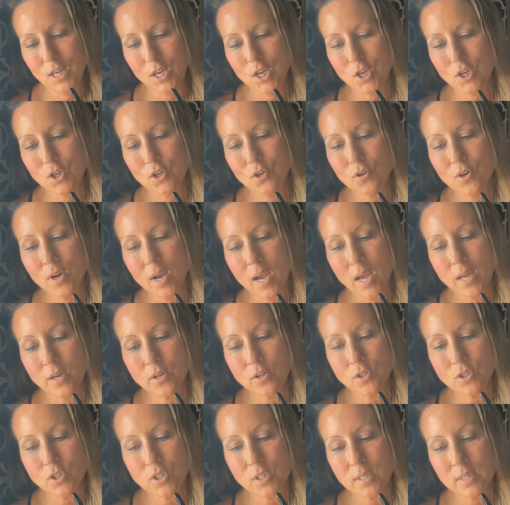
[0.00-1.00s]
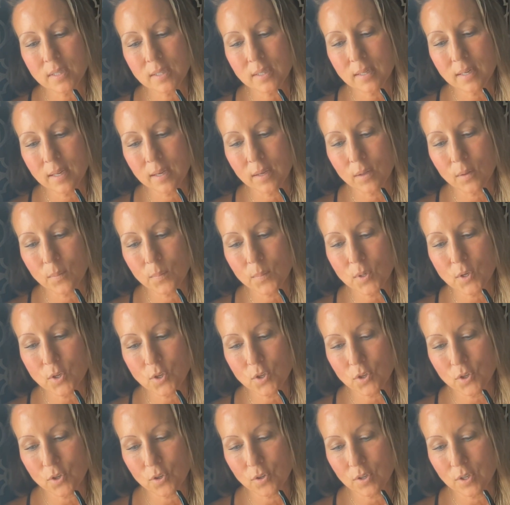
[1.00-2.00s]
Your energy can help
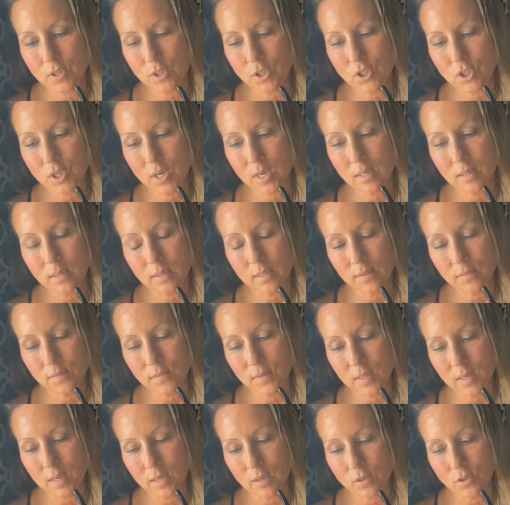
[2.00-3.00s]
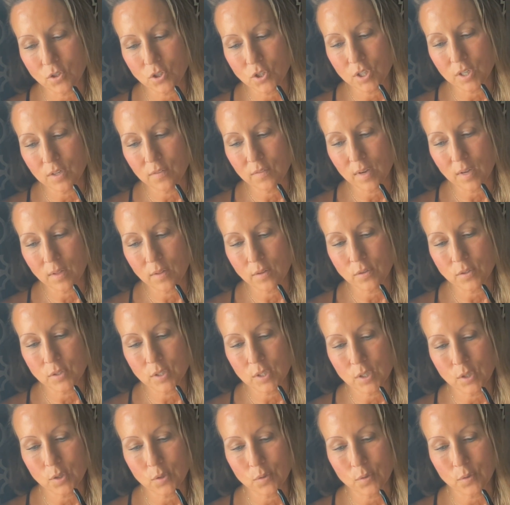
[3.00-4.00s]
nourish and lift the energy of others
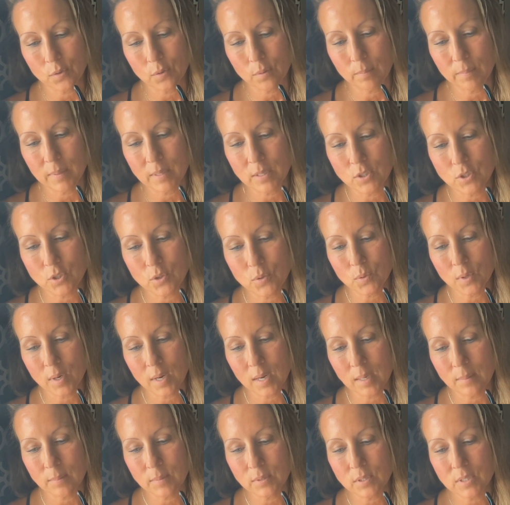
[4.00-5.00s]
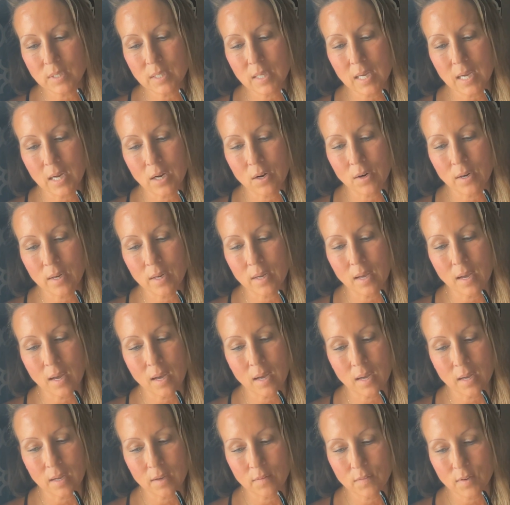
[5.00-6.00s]
in a group as are able to carry a
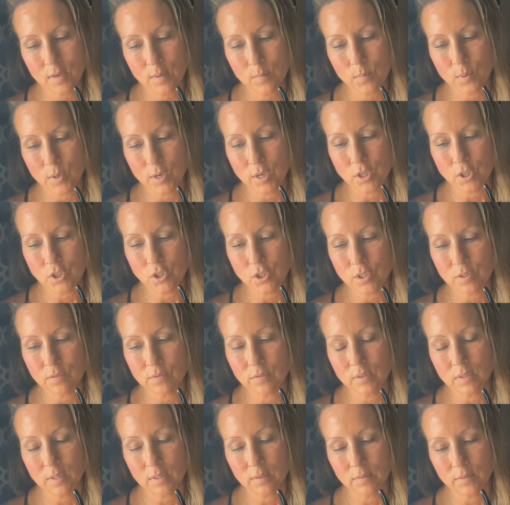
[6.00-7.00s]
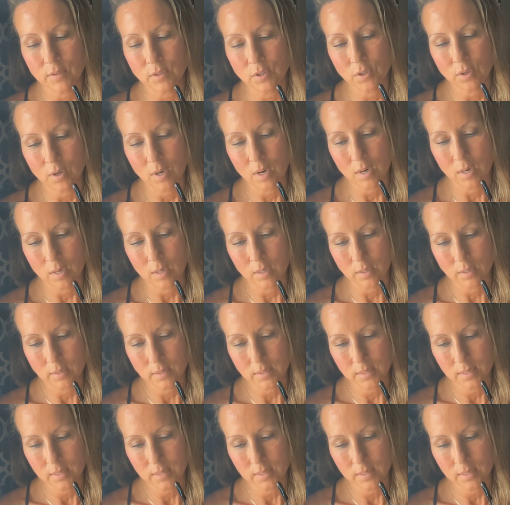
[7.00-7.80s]
high vibration of love in your heart.